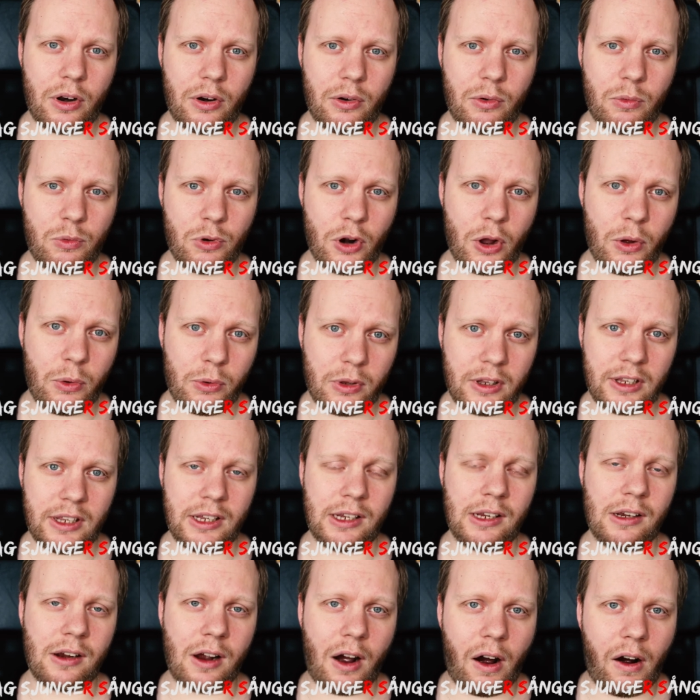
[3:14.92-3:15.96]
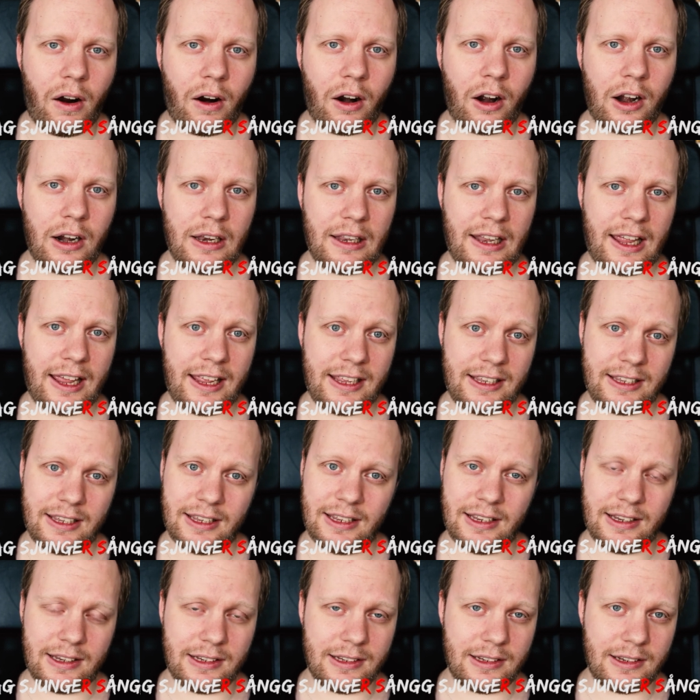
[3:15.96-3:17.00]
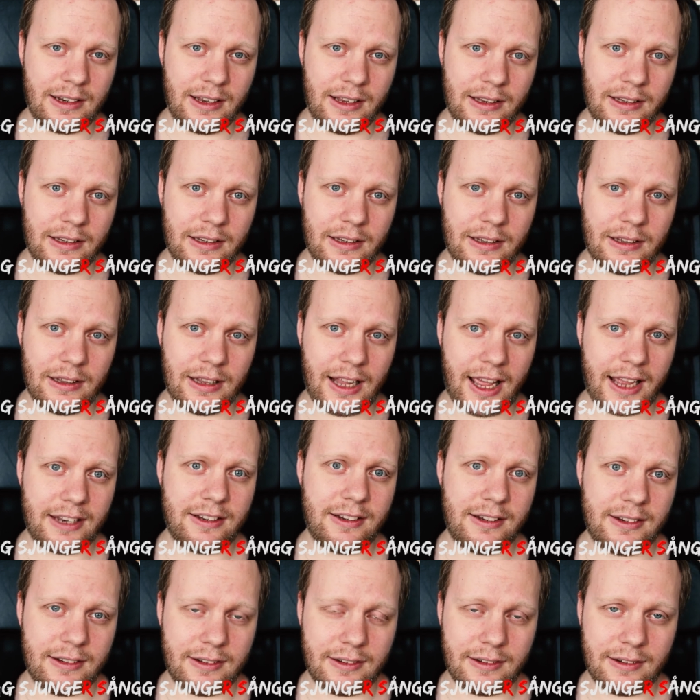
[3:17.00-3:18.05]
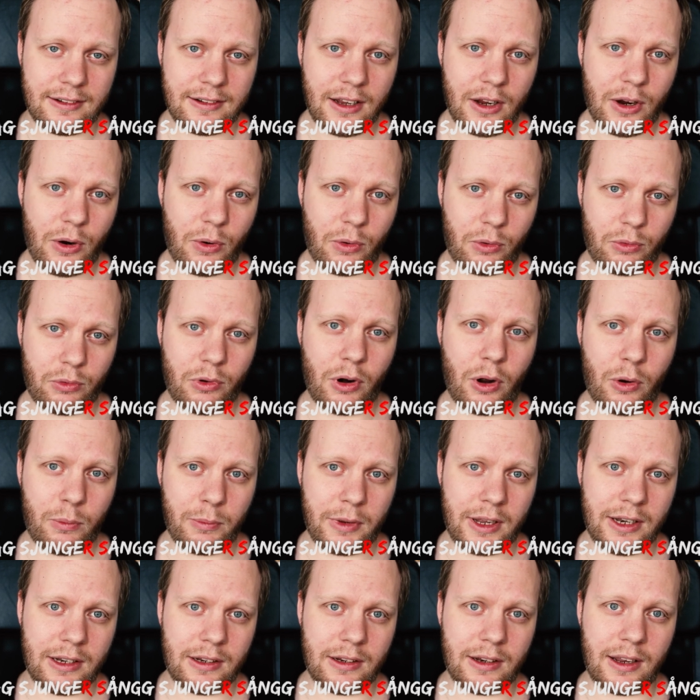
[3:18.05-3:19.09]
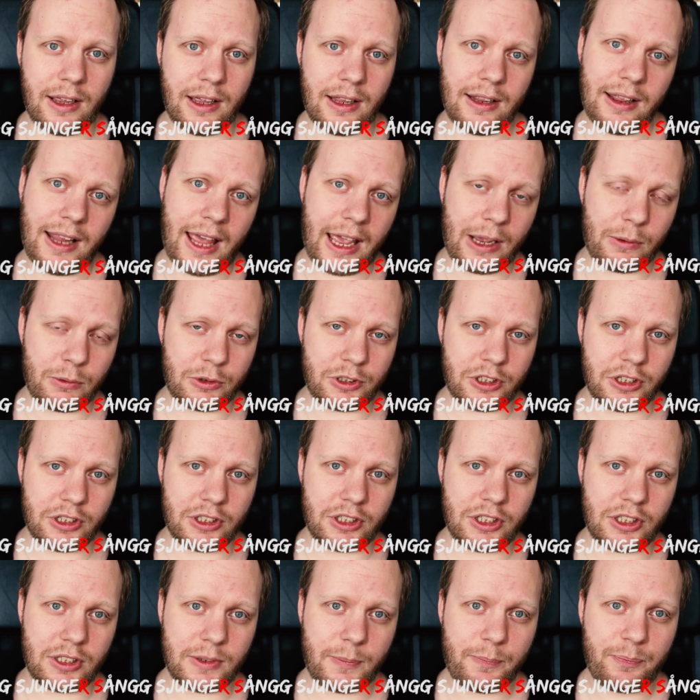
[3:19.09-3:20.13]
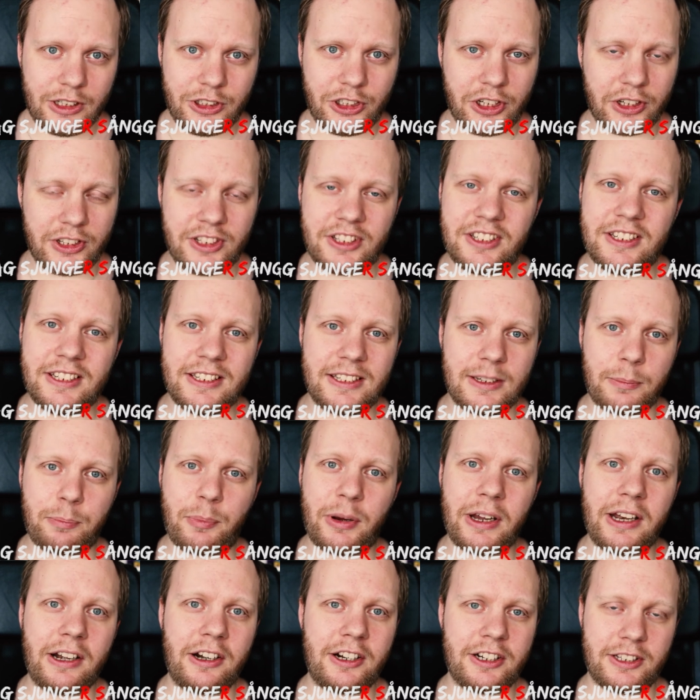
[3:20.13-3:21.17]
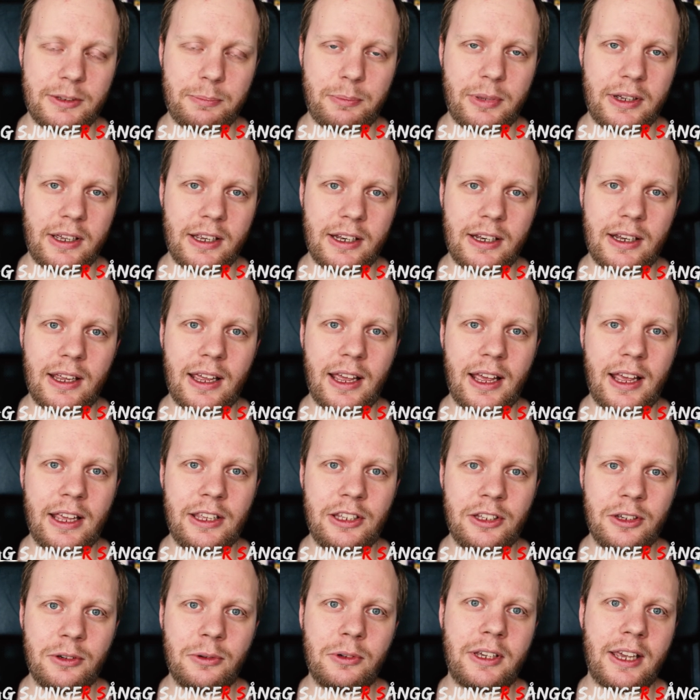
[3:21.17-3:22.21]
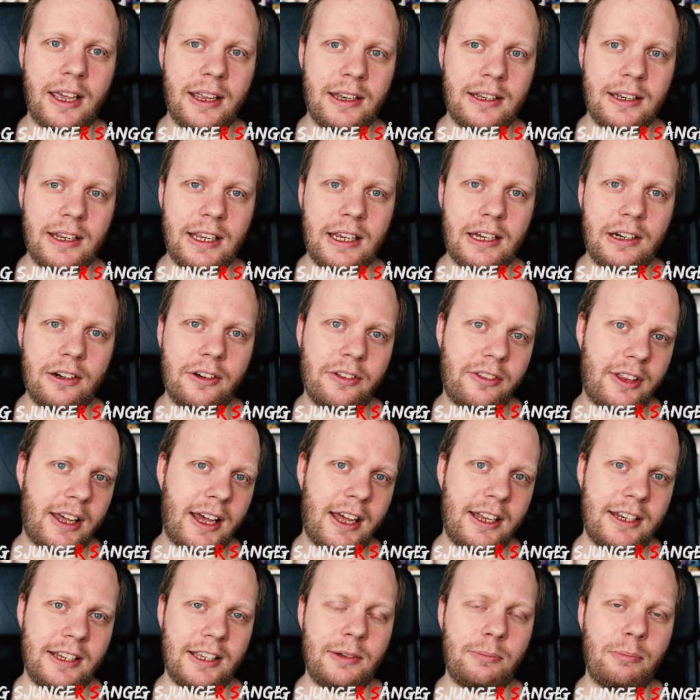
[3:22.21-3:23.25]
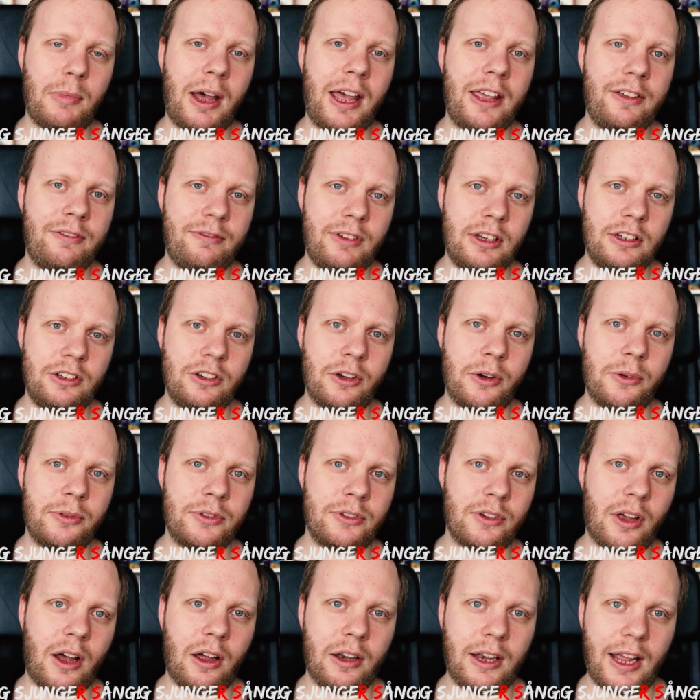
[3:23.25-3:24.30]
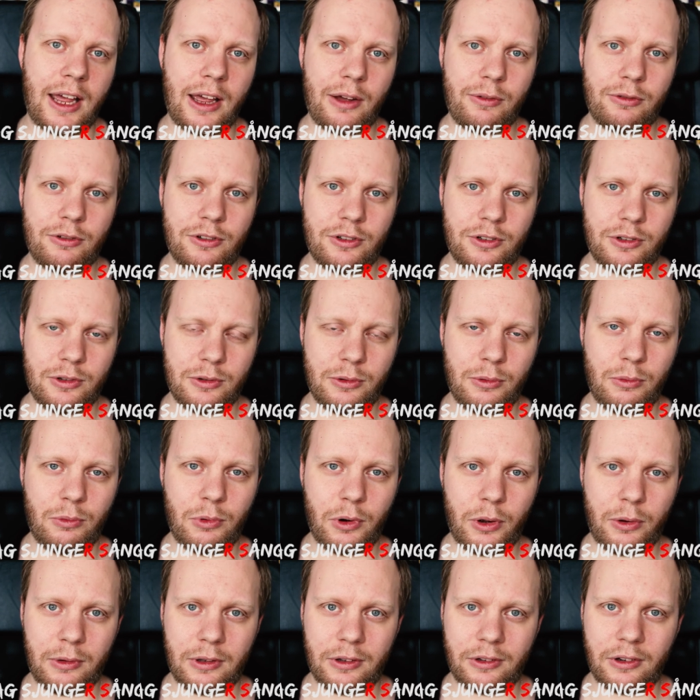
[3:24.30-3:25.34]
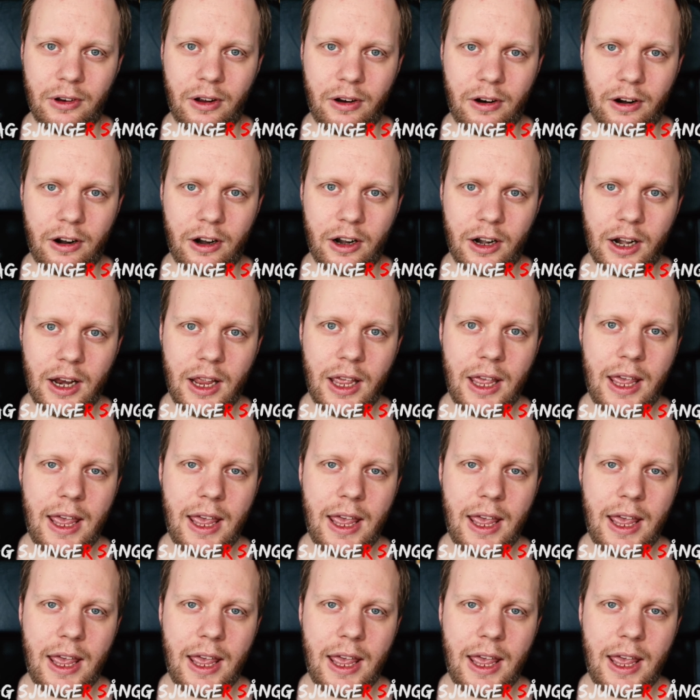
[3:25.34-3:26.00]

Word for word: rolling R like in, in Latin or Roman uh, languages just disappears a bit. Uh, you can hear that in my videos on how to roll an R.